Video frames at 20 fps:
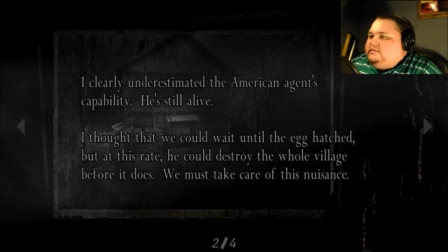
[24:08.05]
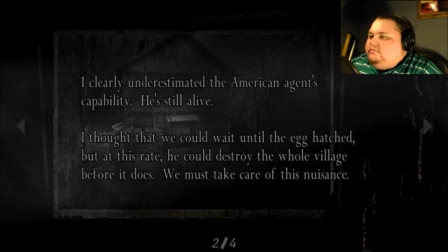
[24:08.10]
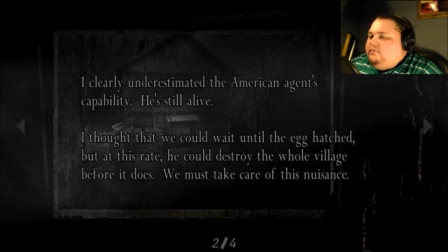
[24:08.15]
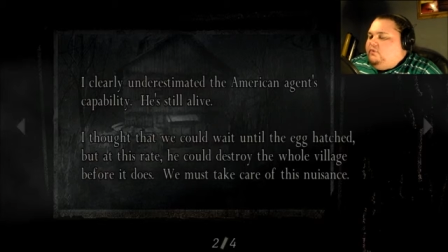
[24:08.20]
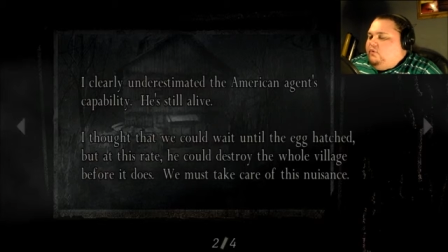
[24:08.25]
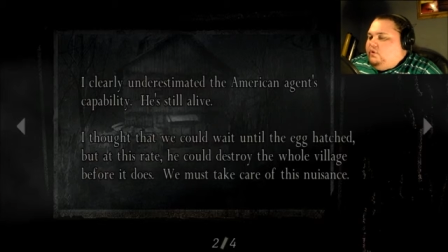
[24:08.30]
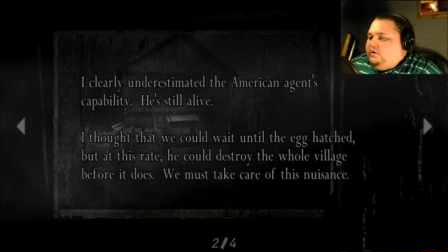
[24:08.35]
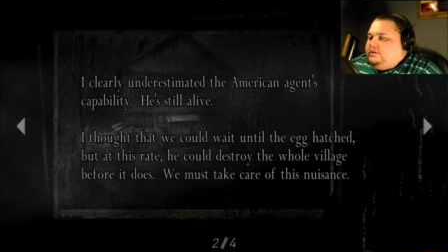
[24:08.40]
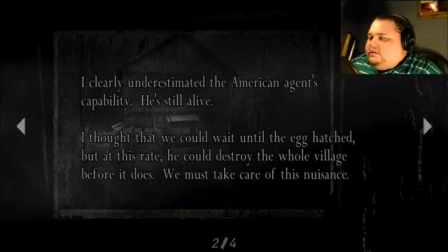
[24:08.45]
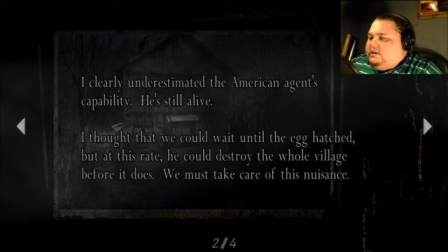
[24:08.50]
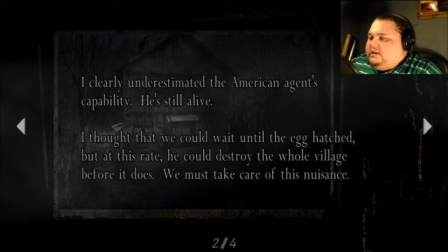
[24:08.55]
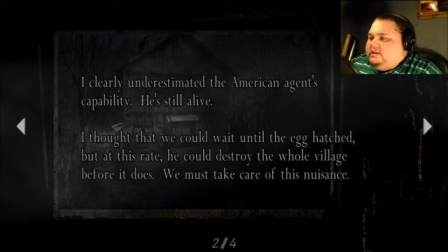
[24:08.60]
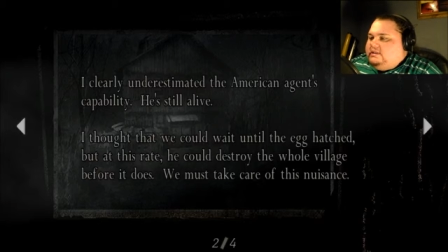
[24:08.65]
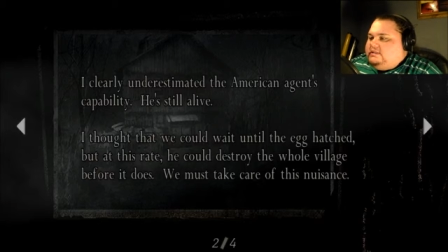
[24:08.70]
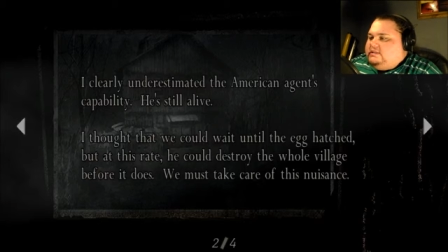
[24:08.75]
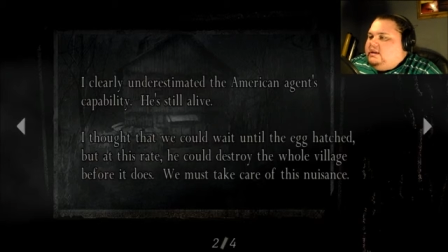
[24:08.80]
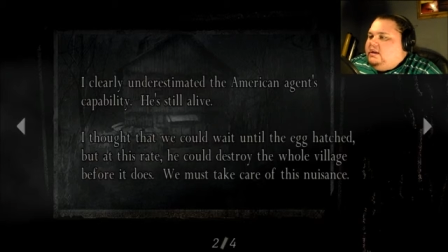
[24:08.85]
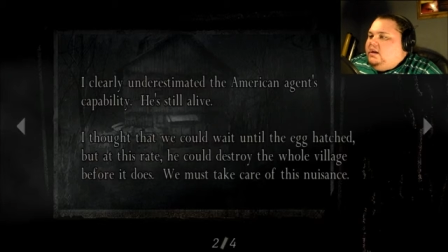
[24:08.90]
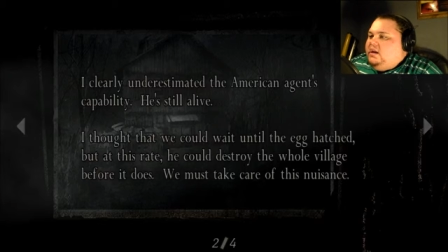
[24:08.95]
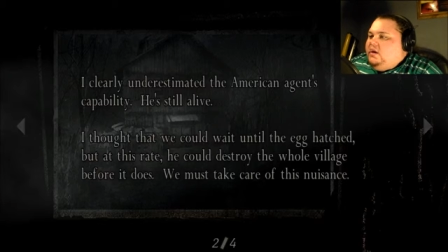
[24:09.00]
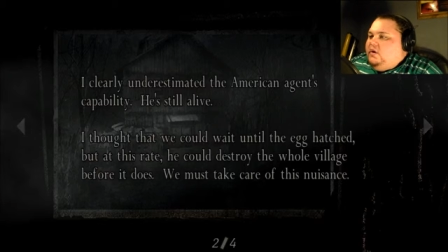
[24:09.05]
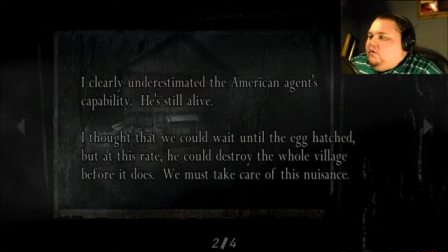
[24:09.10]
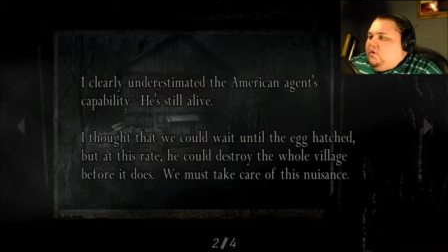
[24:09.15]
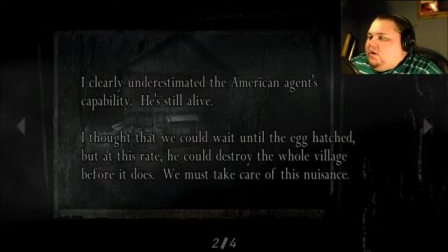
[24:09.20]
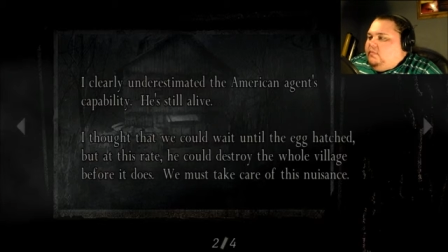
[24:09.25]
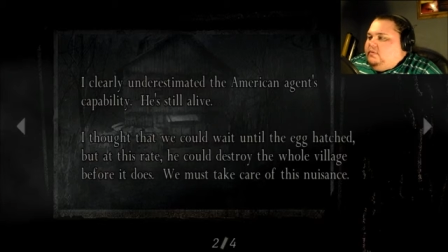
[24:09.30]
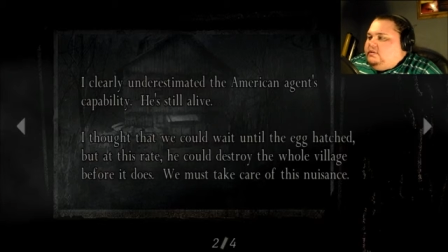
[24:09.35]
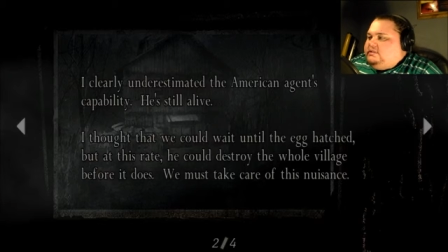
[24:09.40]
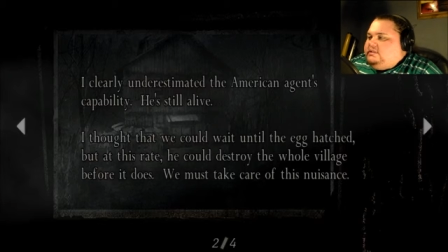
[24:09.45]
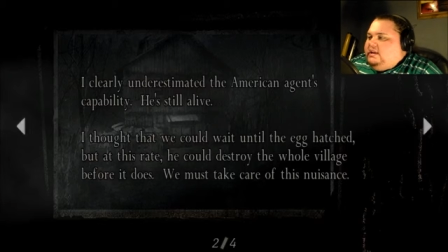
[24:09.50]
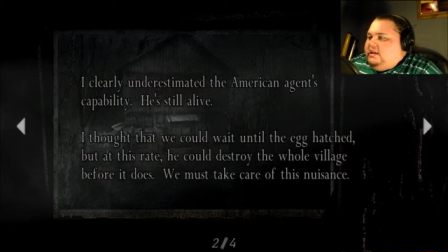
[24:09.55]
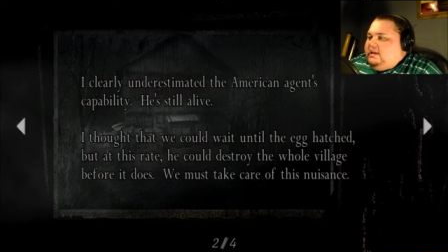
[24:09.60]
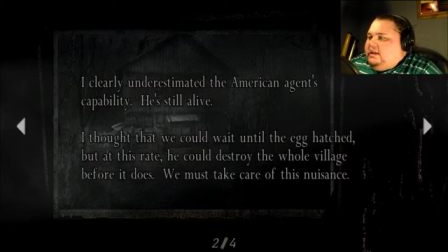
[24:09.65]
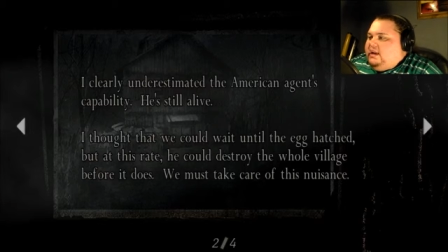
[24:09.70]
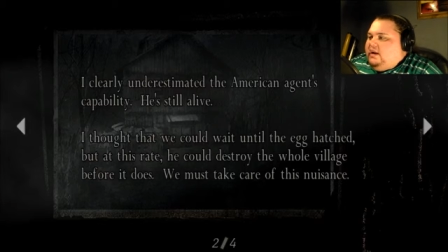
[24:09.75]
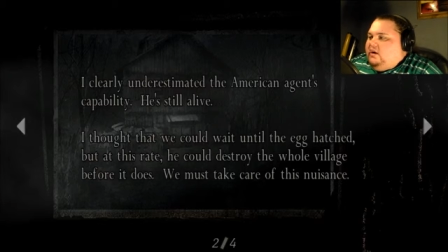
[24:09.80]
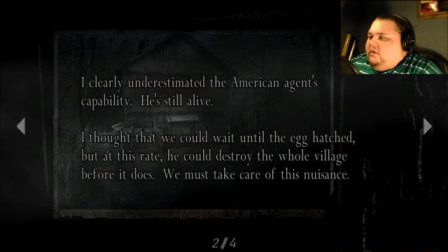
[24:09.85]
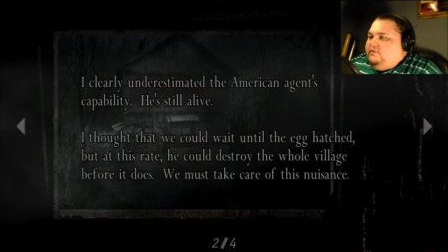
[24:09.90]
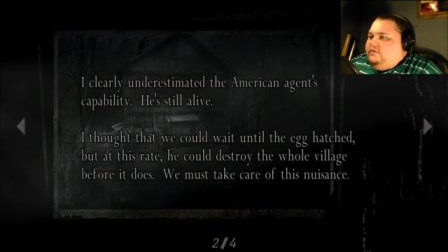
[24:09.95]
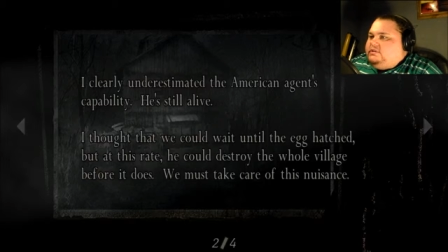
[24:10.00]
Before it does, we must take
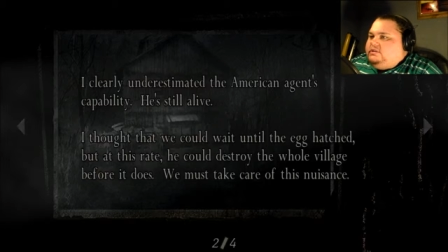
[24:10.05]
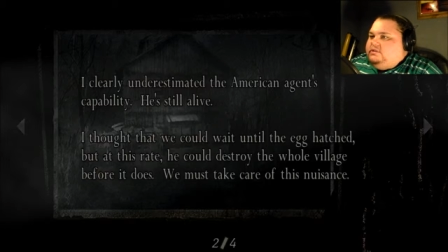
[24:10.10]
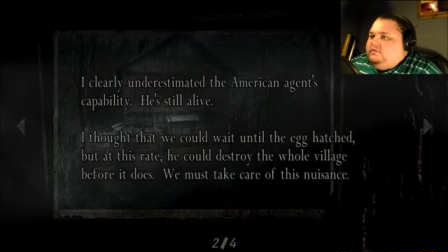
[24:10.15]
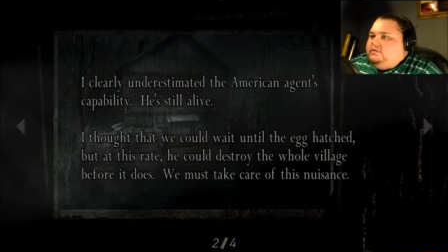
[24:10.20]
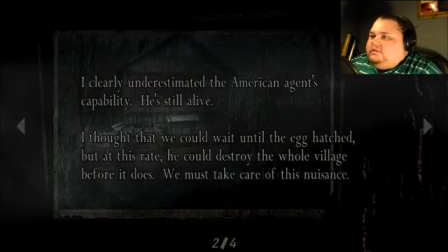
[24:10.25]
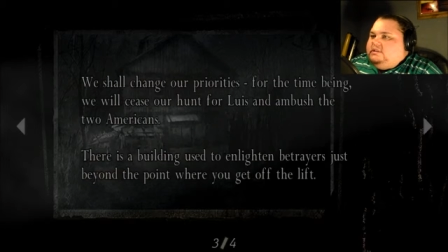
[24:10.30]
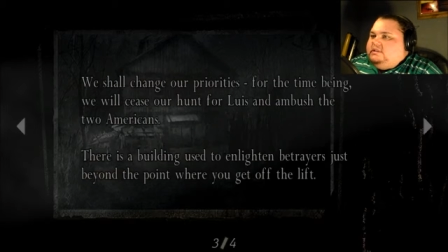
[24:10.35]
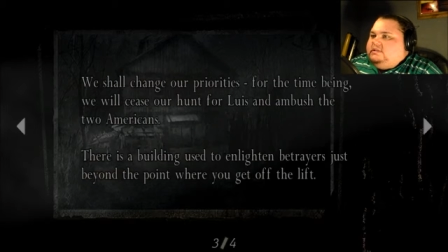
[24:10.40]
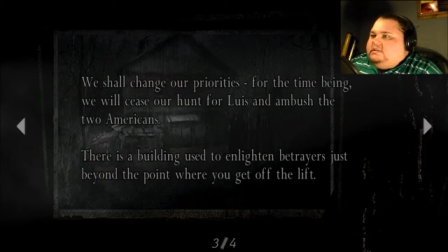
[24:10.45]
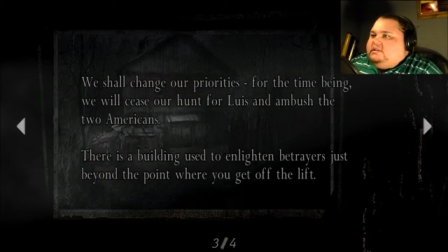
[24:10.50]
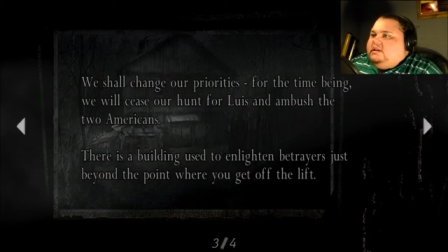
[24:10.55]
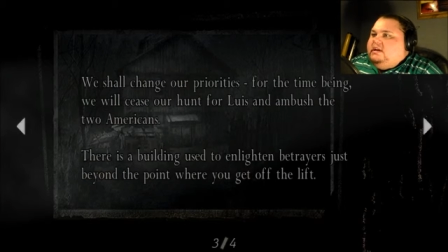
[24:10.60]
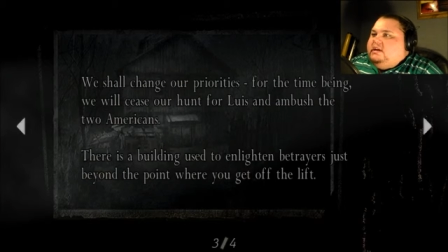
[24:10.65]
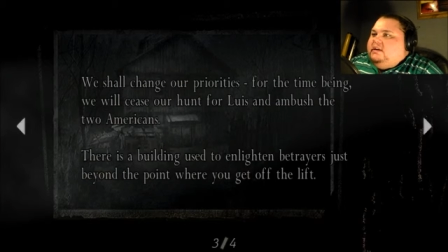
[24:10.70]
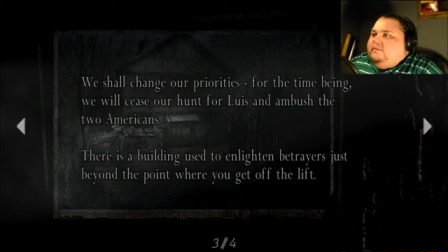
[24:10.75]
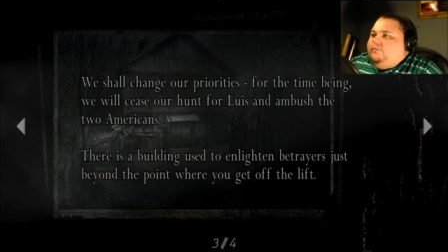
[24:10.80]
care of this nuisance.